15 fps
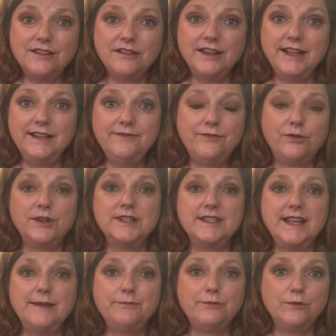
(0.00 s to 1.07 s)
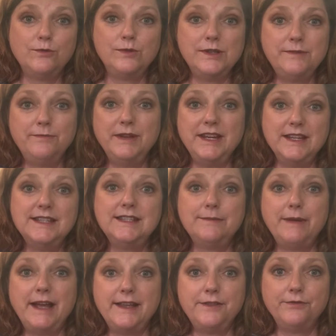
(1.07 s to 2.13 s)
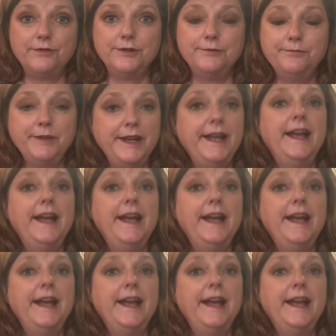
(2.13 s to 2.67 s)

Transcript: to clean. For example, with me, it's the bathroom.